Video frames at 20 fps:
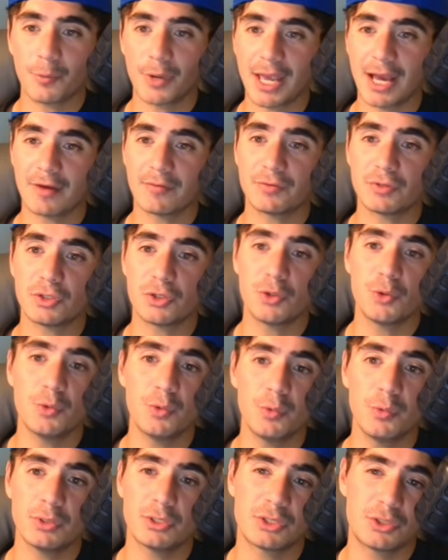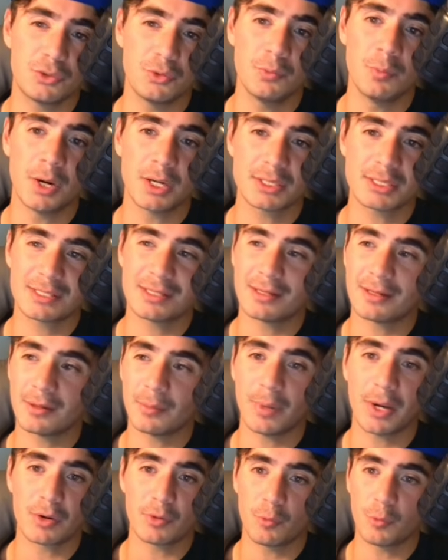we have two months and
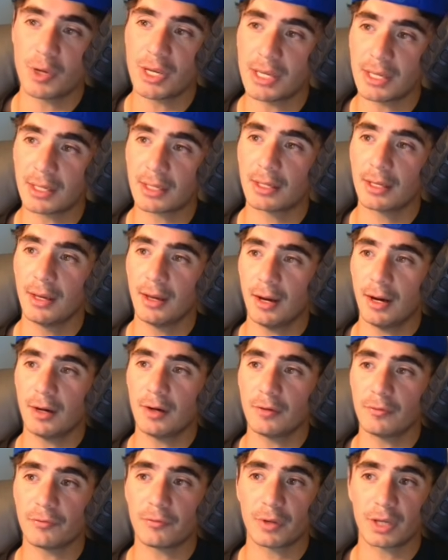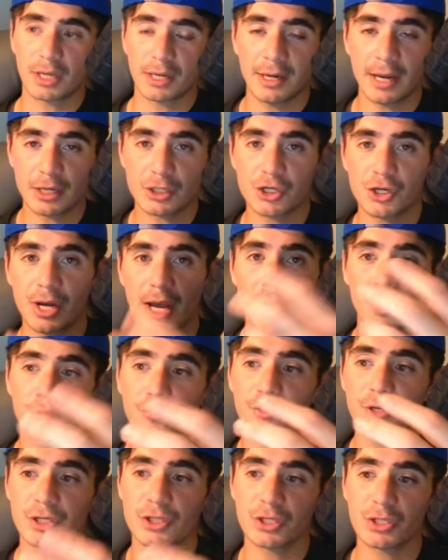about a week of connection
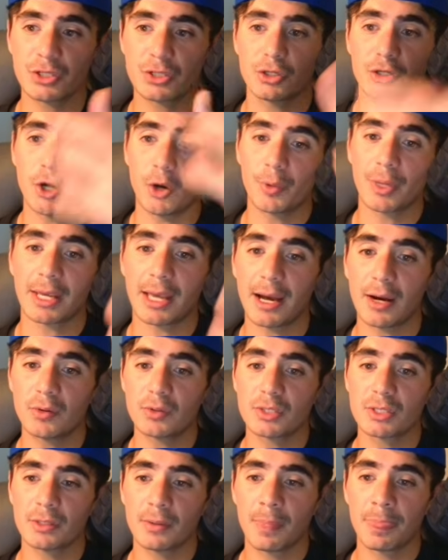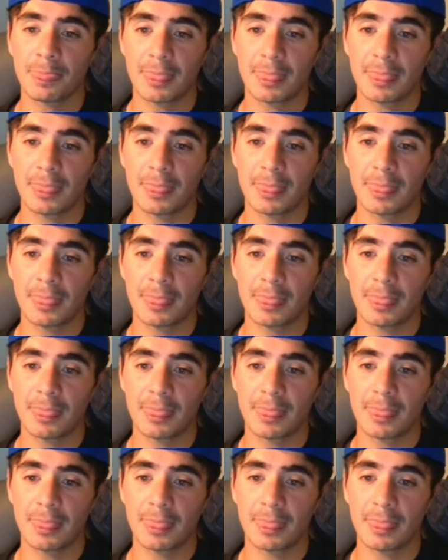outreaches going out.